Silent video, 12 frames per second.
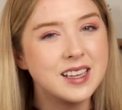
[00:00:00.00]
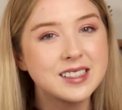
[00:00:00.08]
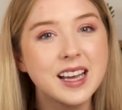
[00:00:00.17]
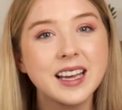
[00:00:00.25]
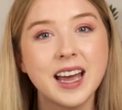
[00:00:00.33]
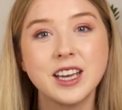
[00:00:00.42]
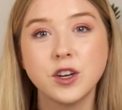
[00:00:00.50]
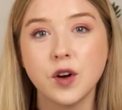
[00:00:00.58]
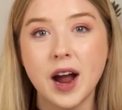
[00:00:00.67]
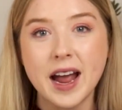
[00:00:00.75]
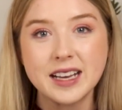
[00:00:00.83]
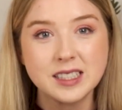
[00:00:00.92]
This can get your
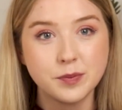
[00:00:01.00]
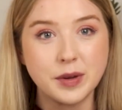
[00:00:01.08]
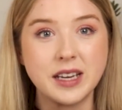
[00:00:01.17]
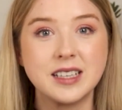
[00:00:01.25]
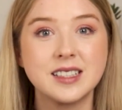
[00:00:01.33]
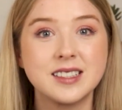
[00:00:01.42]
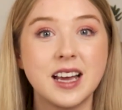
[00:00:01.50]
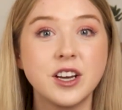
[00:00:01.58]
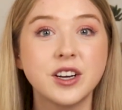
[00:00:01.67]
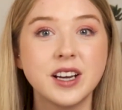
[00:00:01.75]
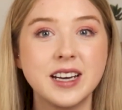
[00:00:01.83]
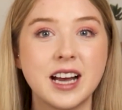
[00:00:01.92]
ISP to send
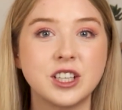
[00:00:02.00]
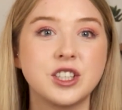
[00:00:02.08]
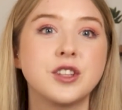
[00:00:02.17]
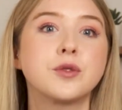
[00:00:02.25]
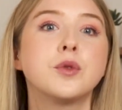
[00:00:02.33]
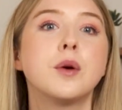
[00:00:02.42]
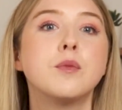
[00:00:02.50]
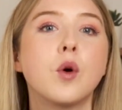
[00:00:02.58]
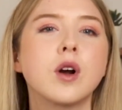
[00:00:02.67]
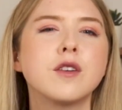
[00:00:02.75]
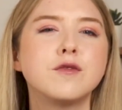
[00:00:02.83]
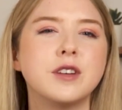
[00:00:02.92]
your connection through a
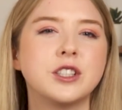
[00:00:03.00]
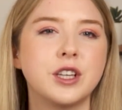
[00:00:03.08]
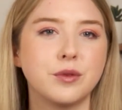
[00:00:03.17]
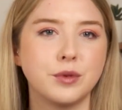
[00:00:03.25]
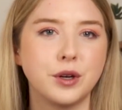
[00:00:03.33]
more efficient